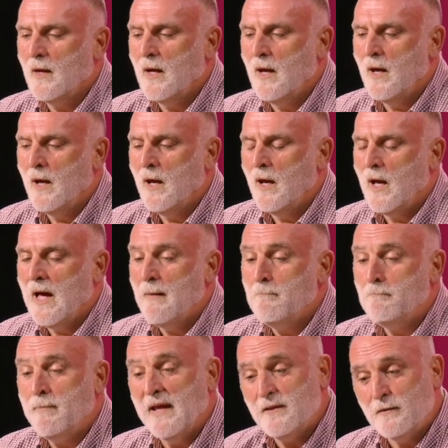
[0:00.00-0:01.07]
uh, a
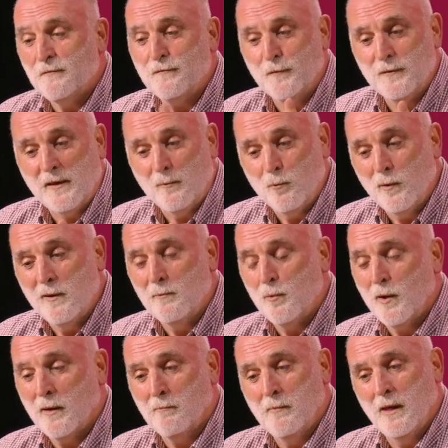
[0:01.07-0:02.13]
plate of food that will
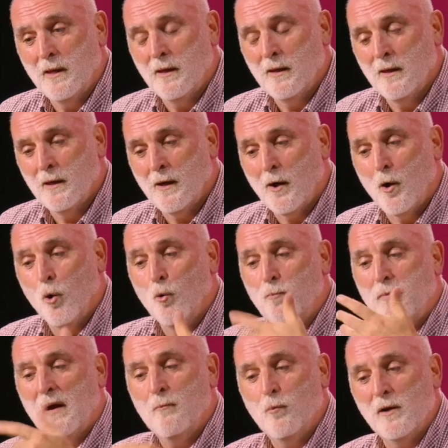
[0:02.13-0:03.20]
bring me
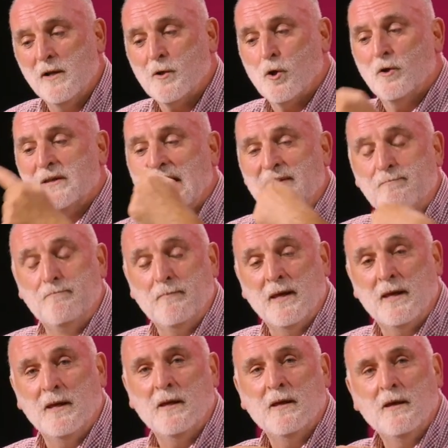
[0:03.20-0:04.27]
hope and will connect
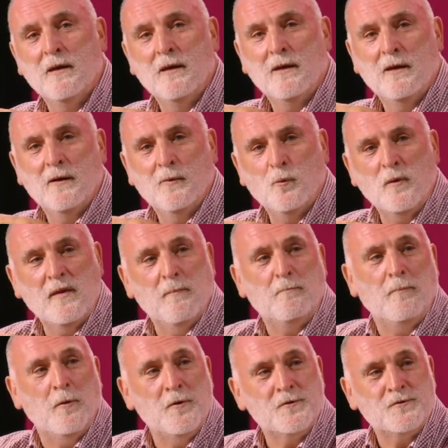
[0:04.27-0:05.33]
me with the
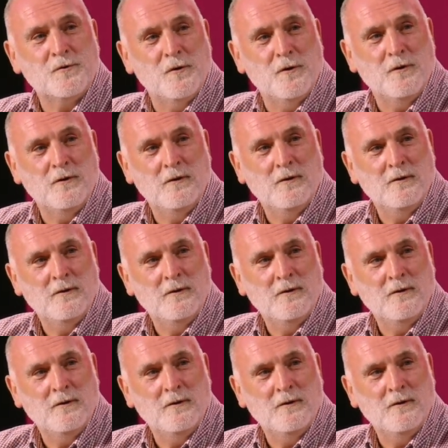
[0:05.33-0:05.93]
person